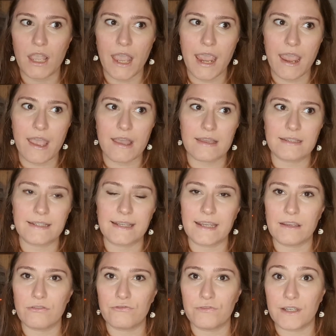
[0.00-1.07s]
and
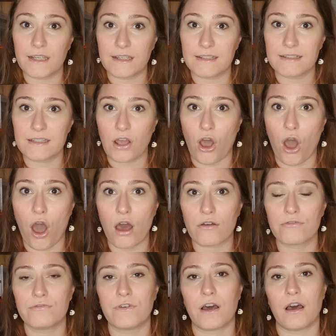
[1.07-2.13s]
he feeds
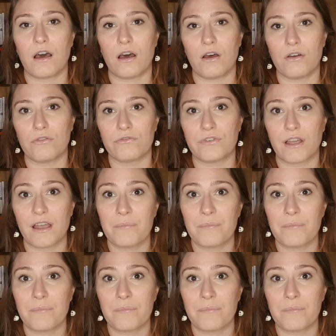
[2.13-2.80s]
off of